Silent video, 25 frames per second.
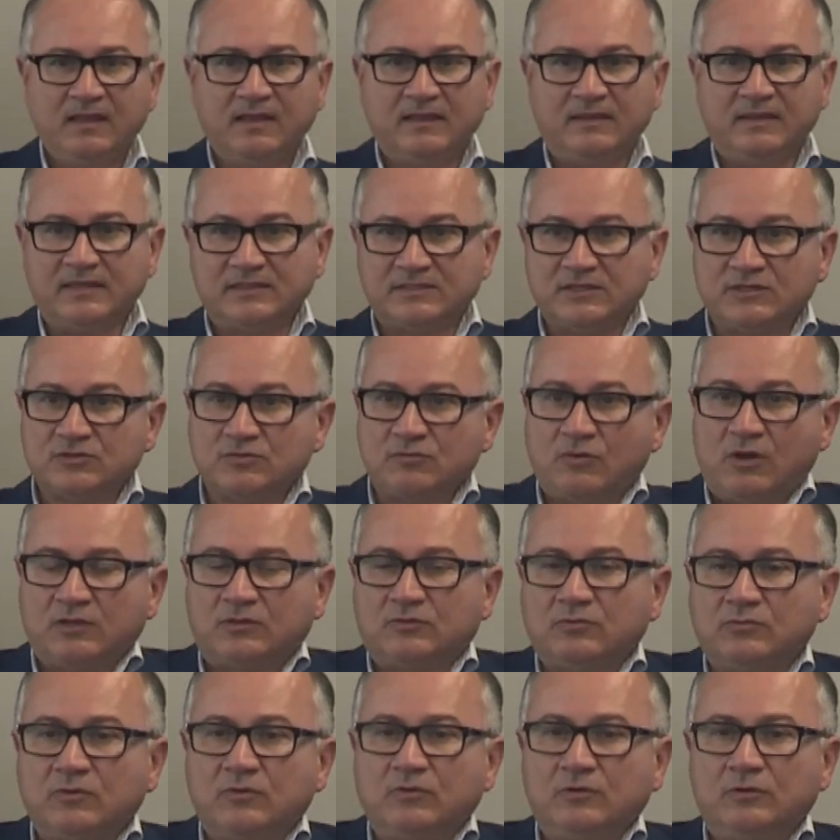This is
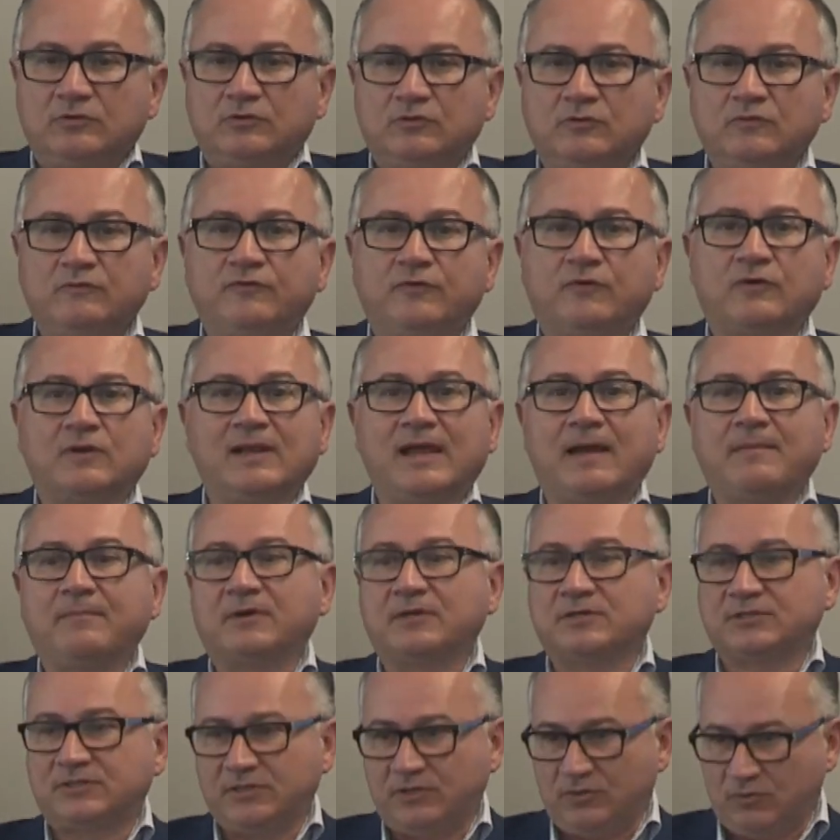what we will do for
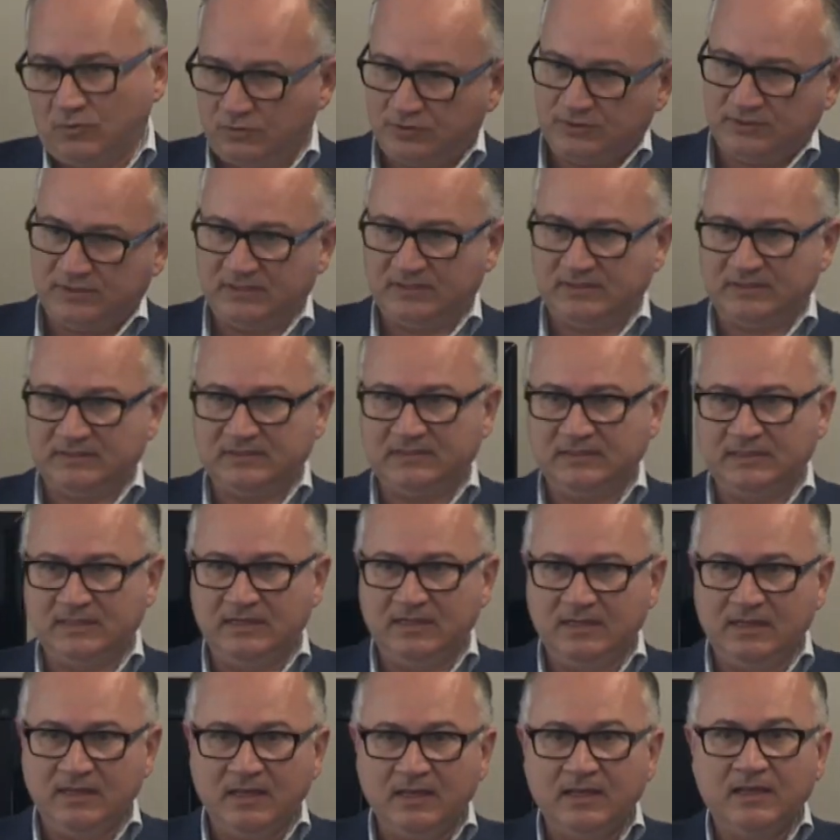lumbar stenosis.
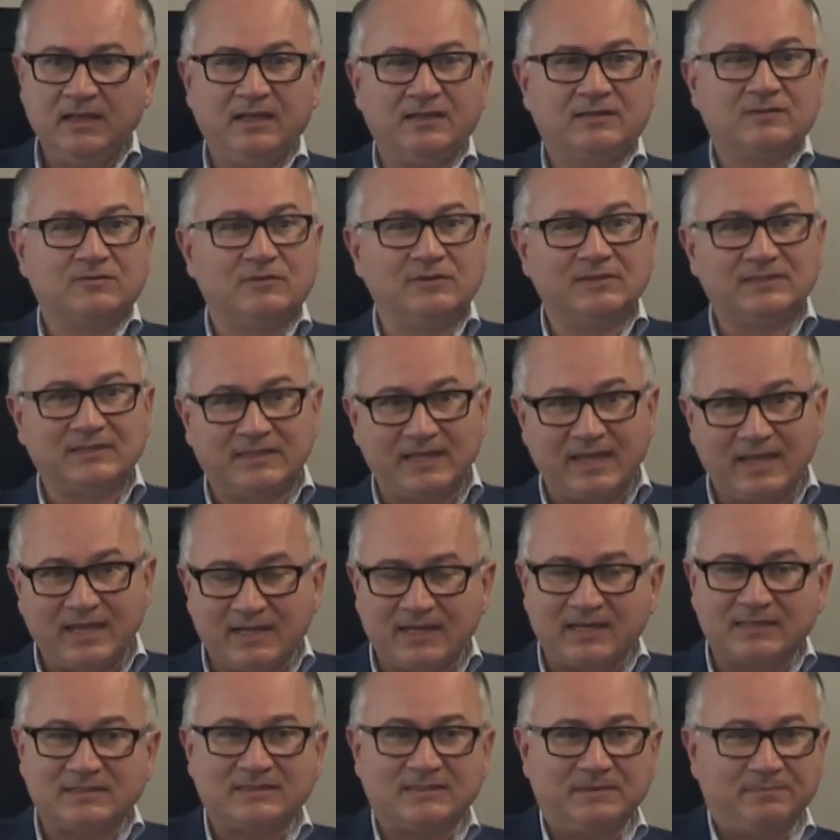It will
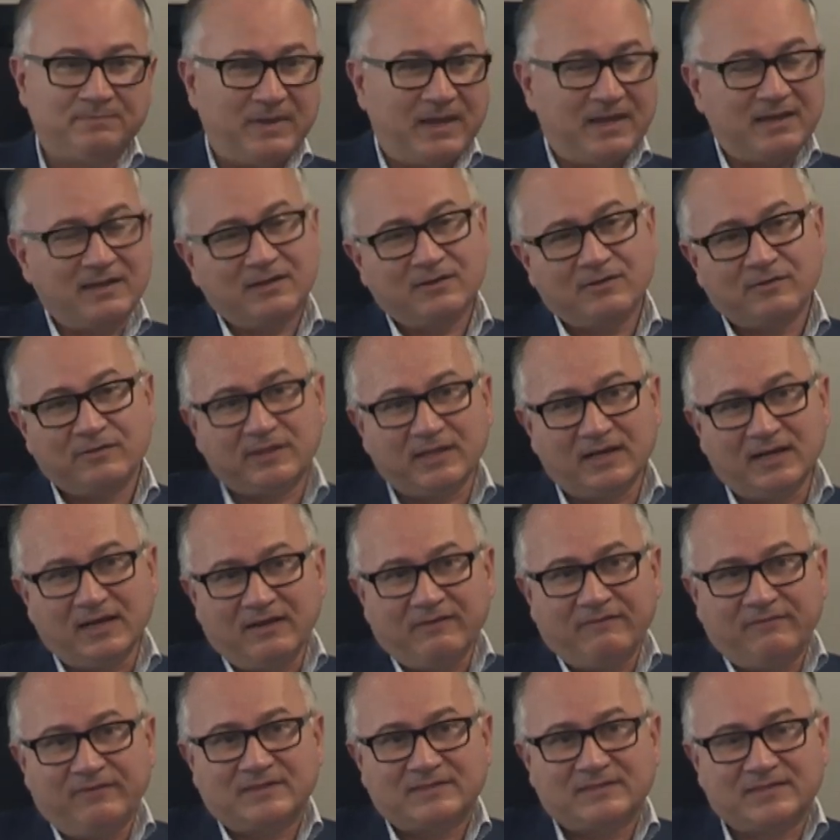take us, depending on the
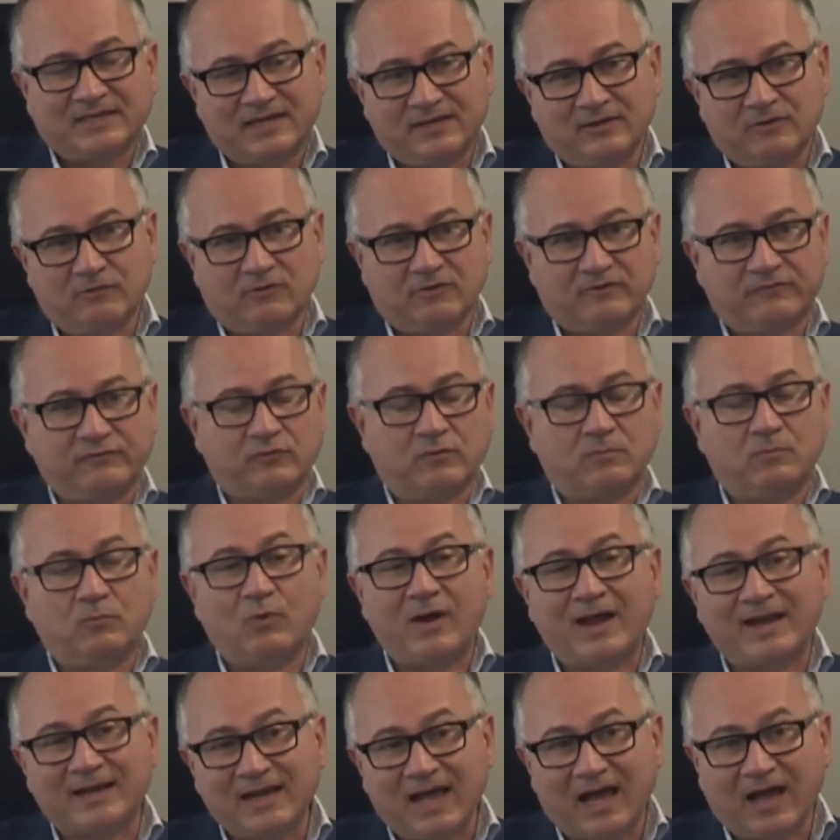levels, anywhere from
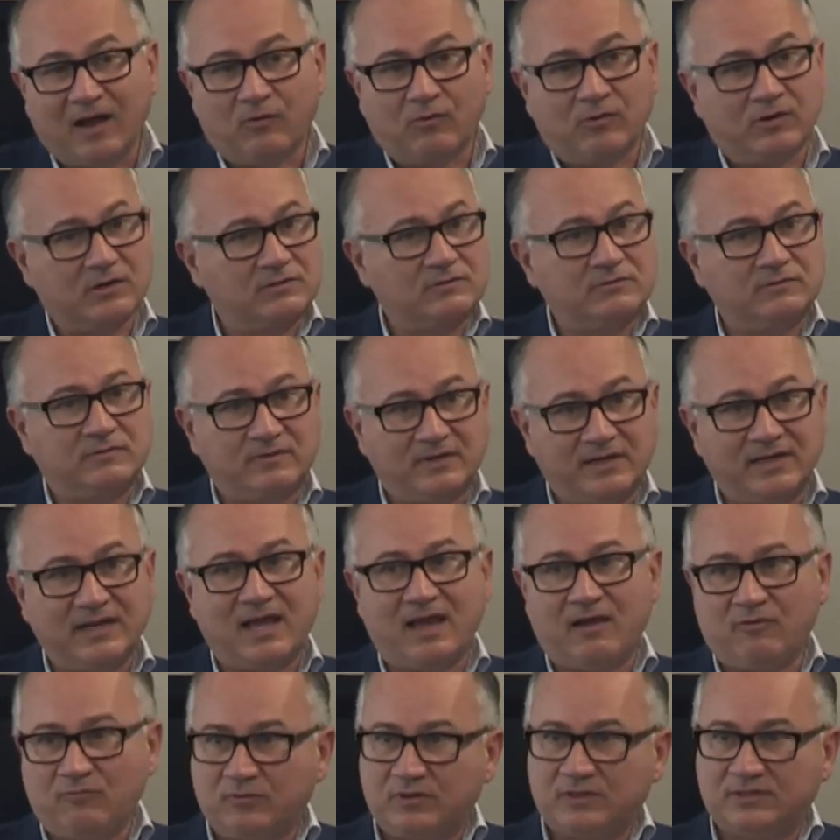one hour to three
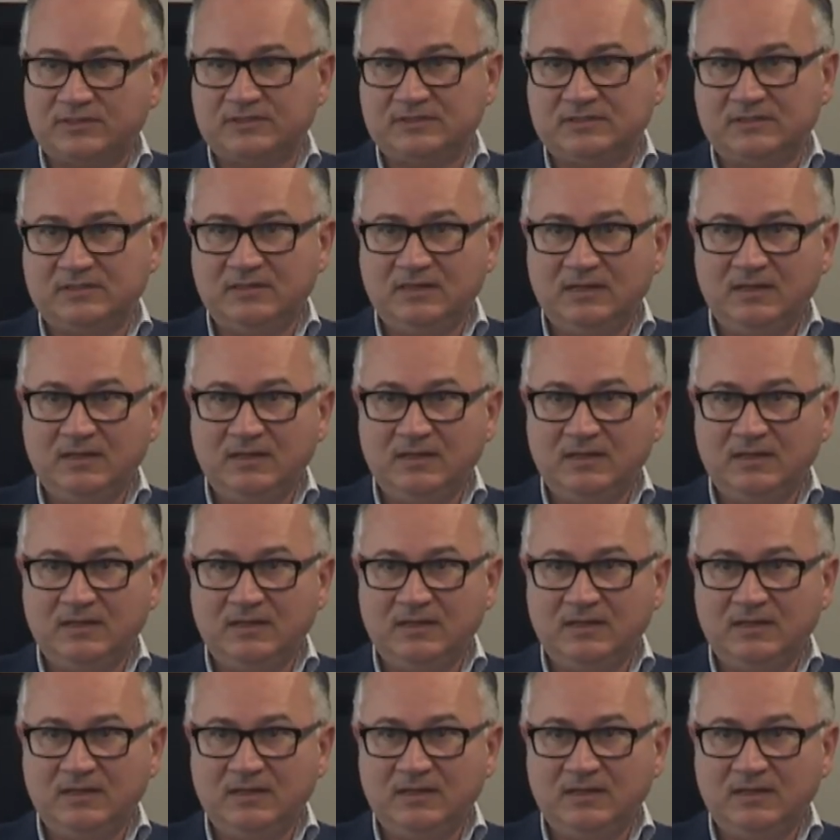hours.